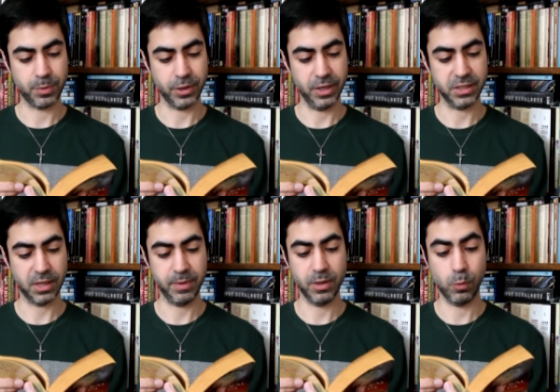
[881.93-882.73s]
Prize
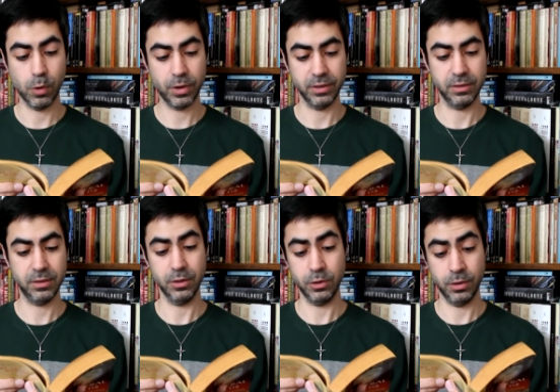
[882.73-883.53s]
had been awarded
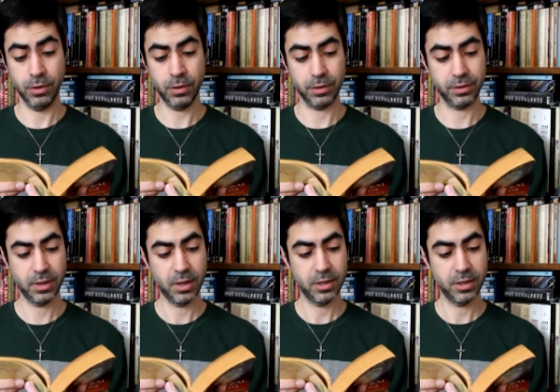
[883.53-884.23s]
The Good Earth,